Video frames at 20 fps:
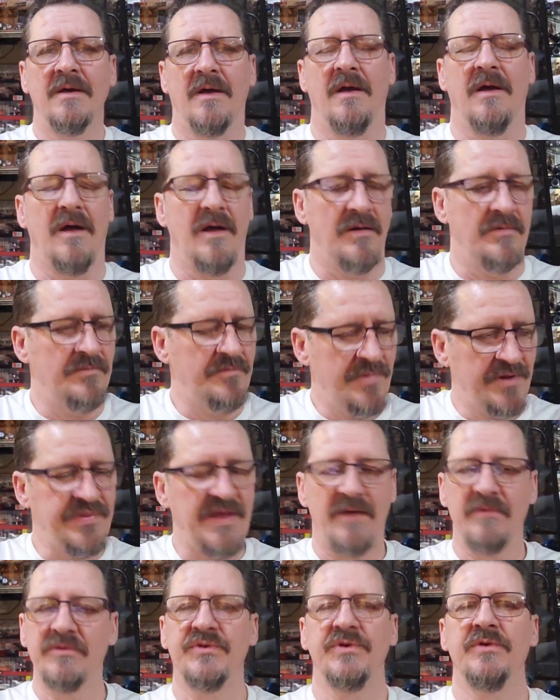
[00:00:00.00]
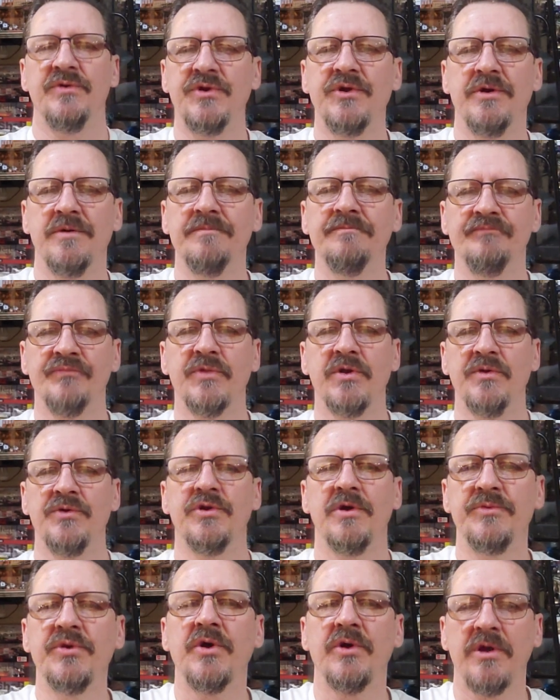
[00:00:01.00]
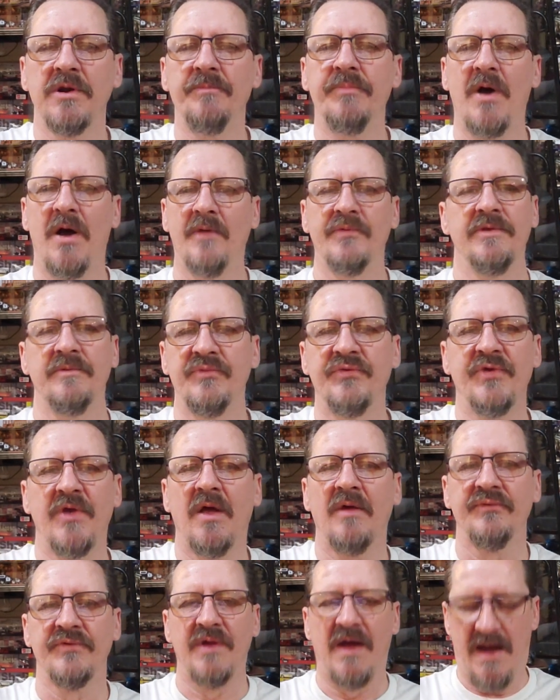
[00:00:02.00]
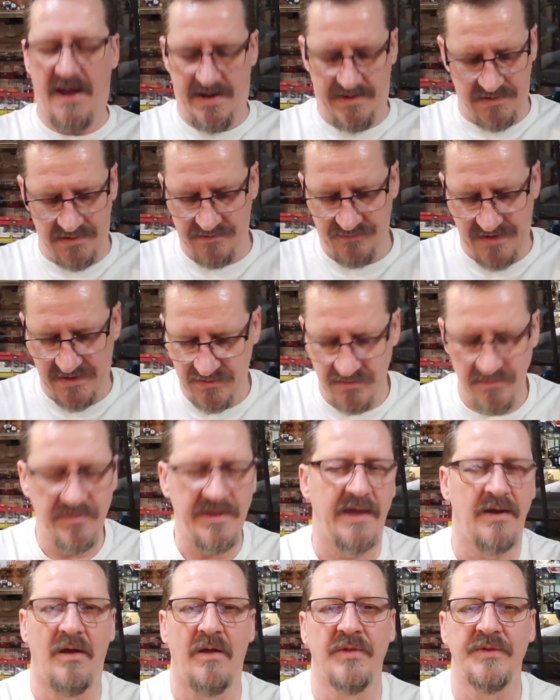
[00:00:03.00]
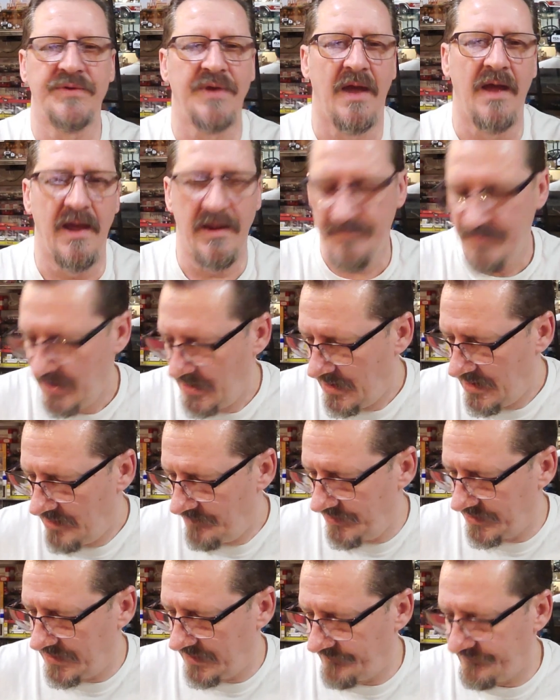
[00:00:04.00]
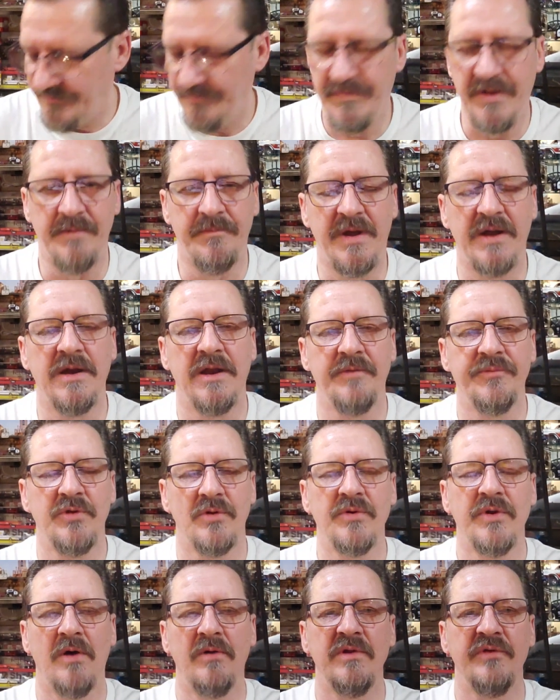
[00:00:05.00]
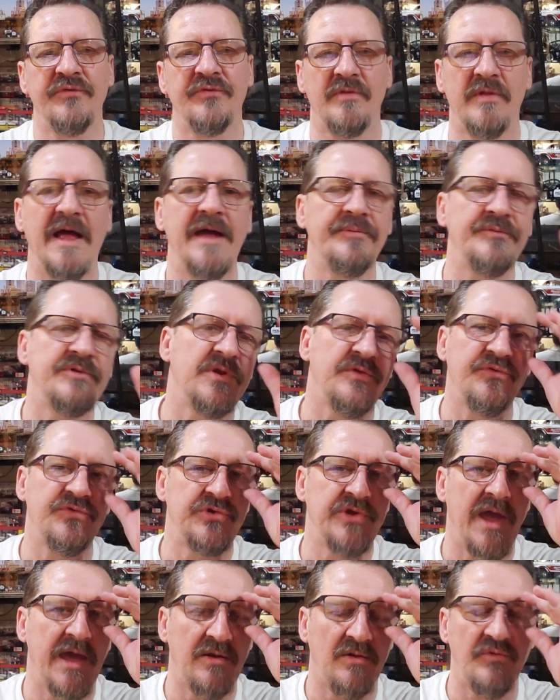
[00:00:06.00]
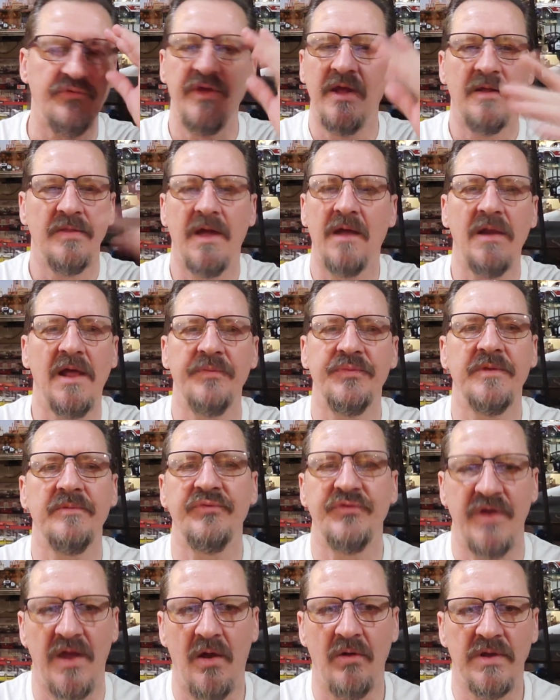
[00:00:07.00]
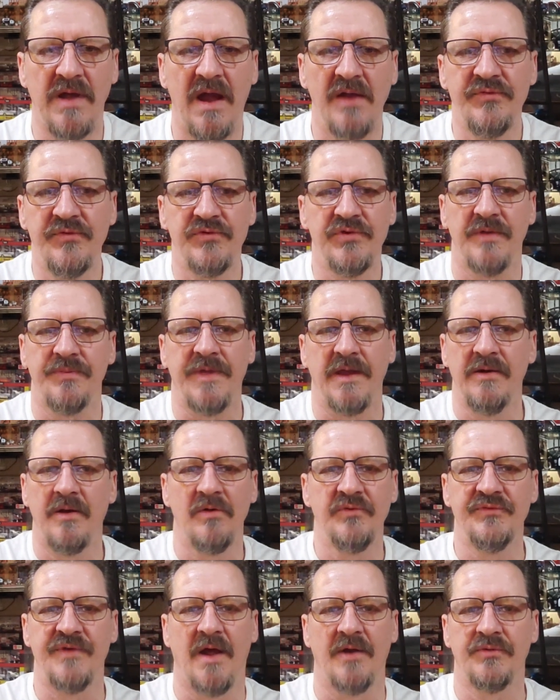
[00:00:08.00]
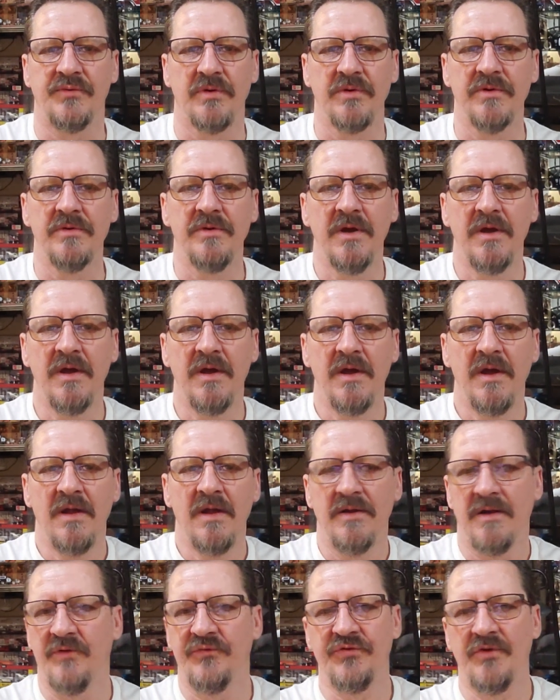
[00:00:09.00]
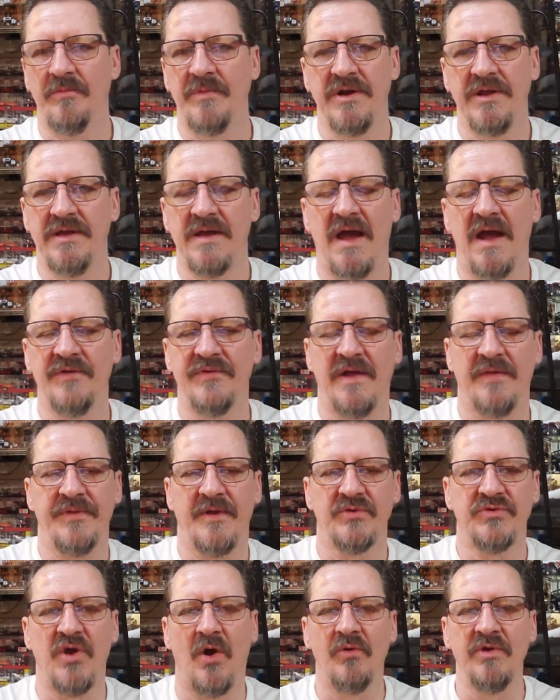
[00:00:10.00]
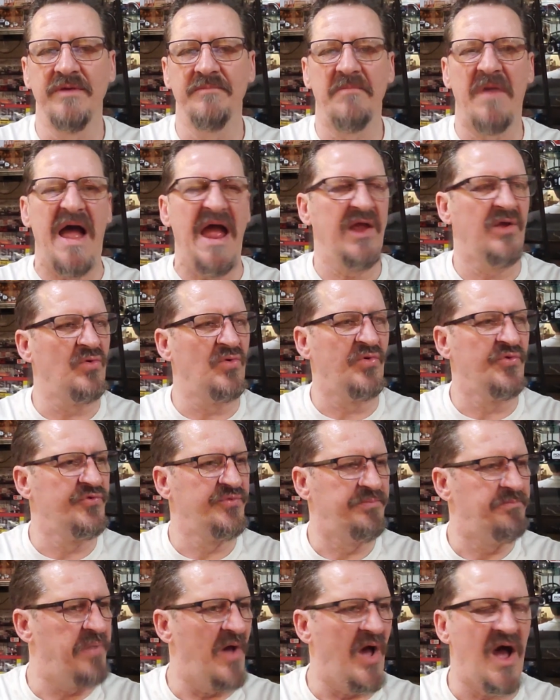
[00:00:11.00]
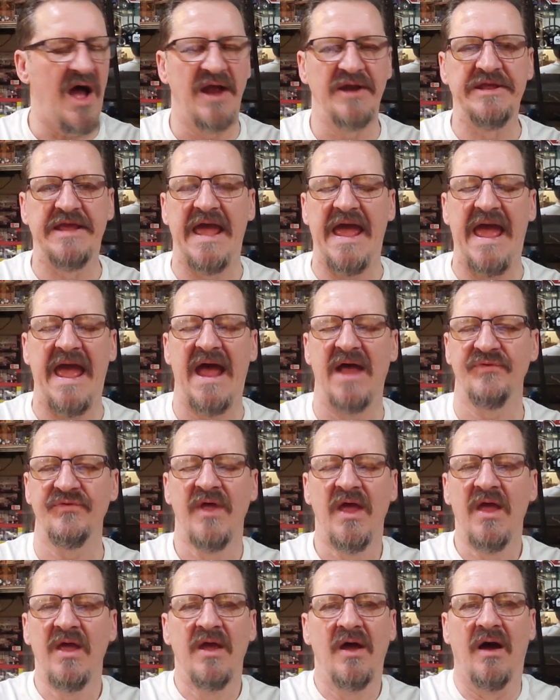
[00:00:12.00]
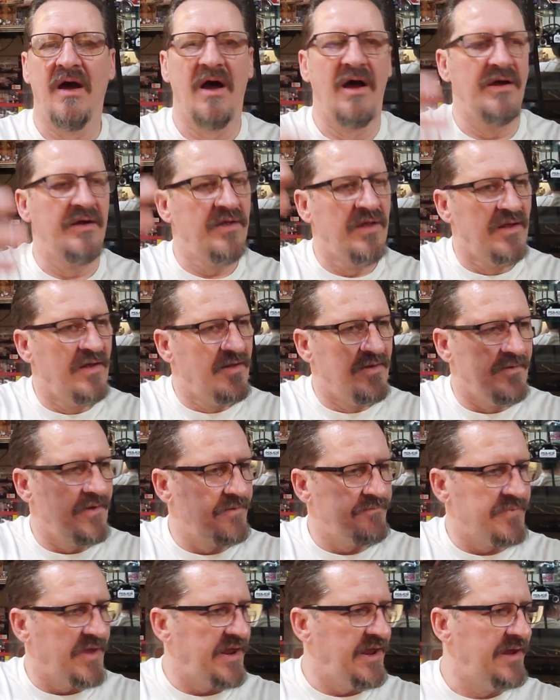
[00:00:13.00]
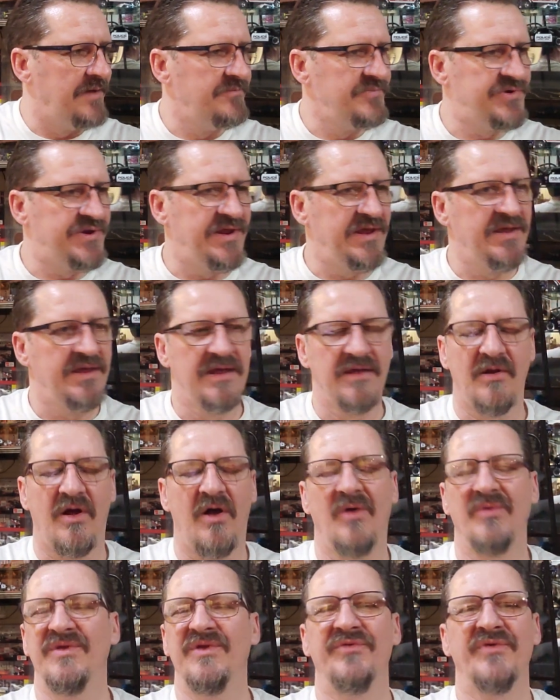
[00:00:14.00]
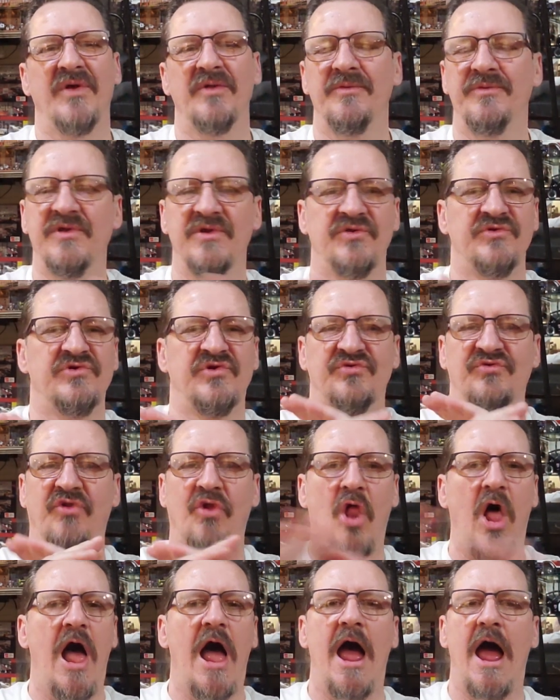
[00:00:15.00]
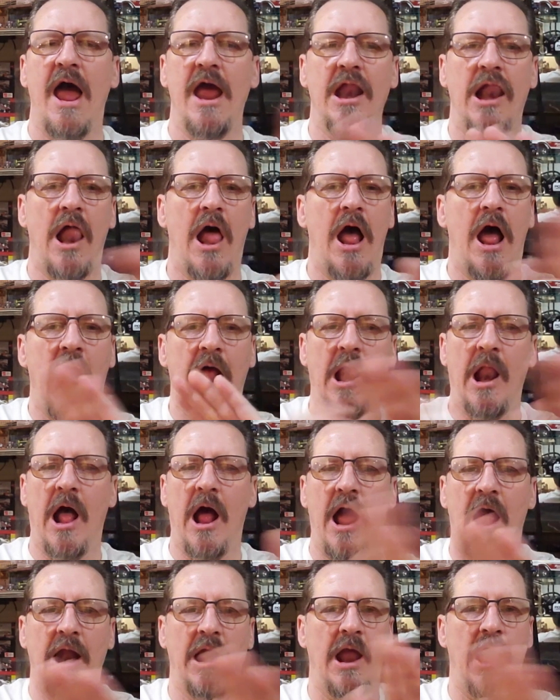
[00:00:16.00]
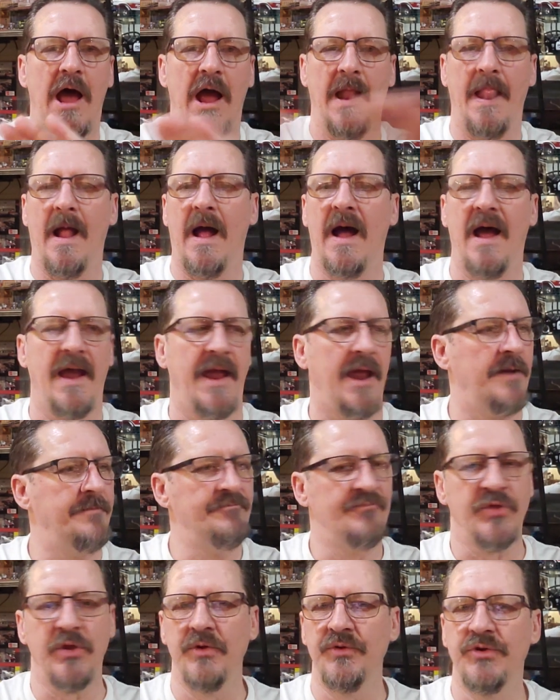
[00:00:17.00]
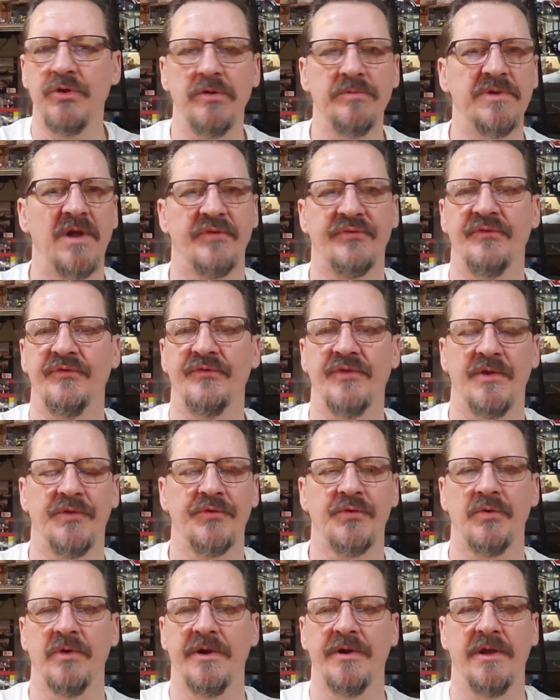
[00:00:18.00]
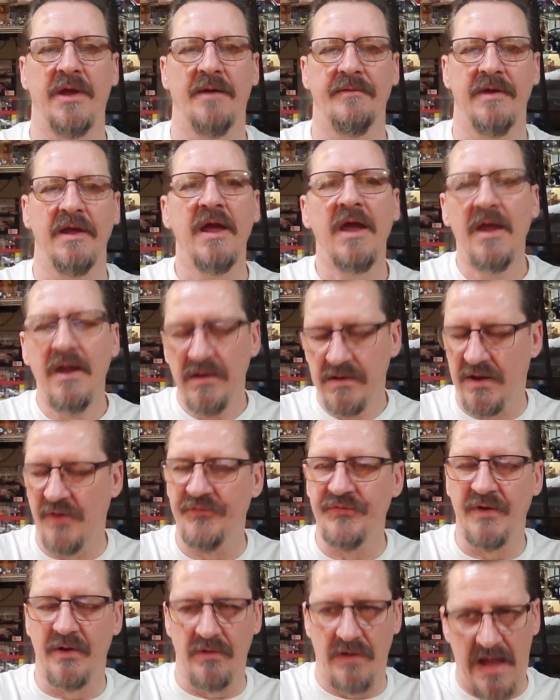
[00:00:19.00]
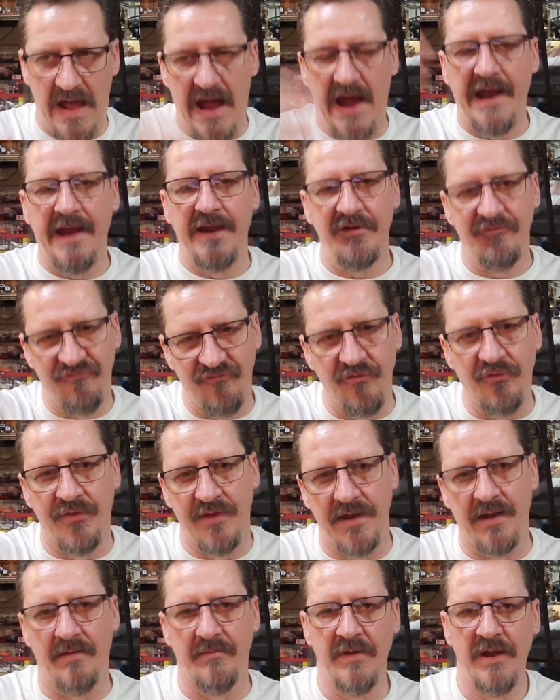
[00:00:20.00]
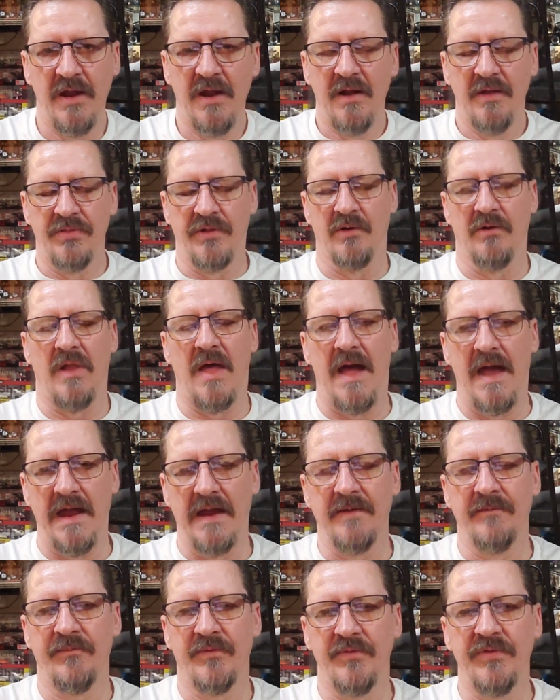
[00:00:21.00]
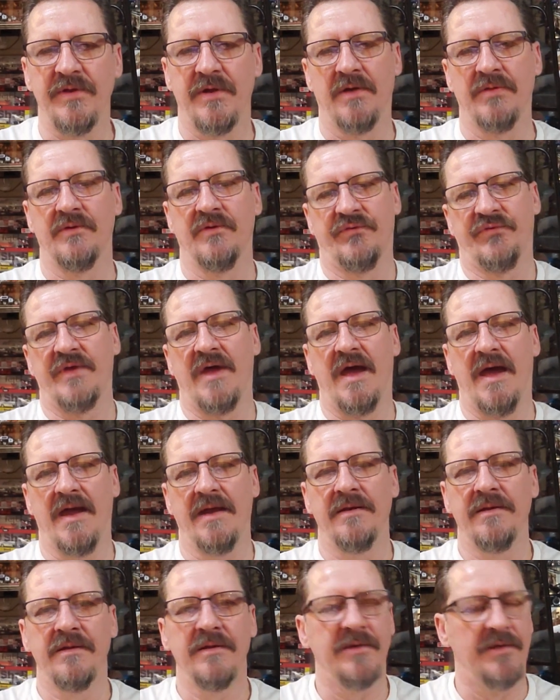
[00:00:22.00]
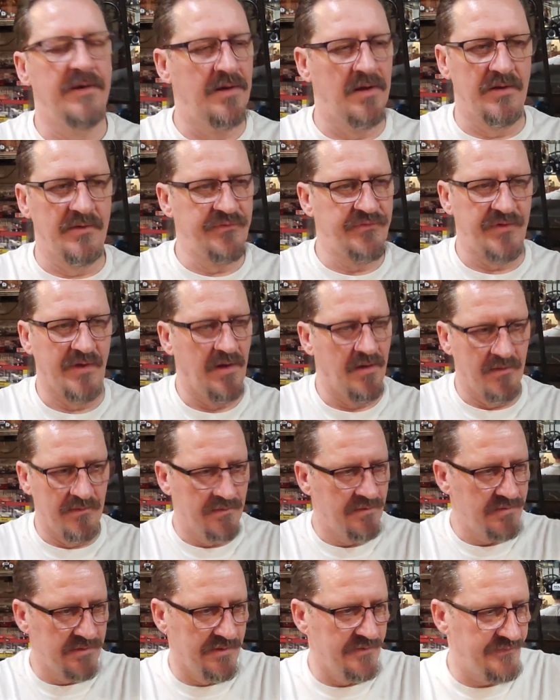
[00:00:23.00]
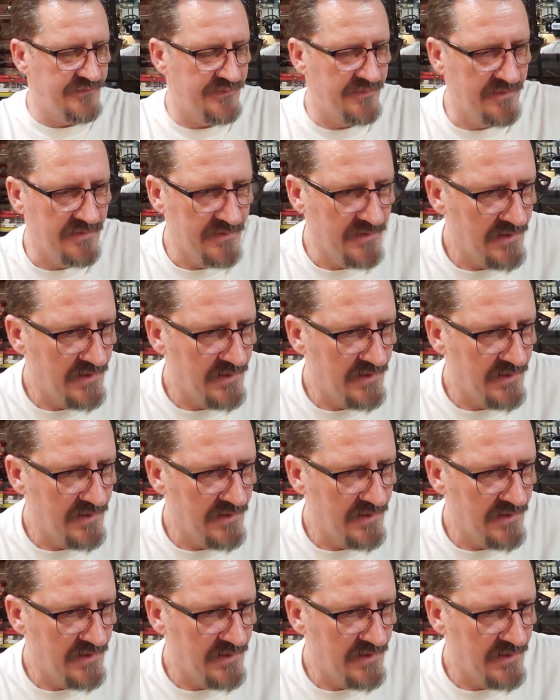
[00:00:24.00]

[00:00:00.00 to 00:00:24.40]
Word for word: Um, but that was YouTube. YouTube took it upon themselves to hide it, and they do that all the time. Because, but, but if you'll notice, leftist channels, they'll let them say all kinds of shit they know is not true. There's so many guys out there, Tony Michaels podcast, uh, MTN, all these other that just lie, lie, lie, lie, lie, and YouTube doesn't censor any of it because they're lying for them. They're lying for the other side, you know. So it's,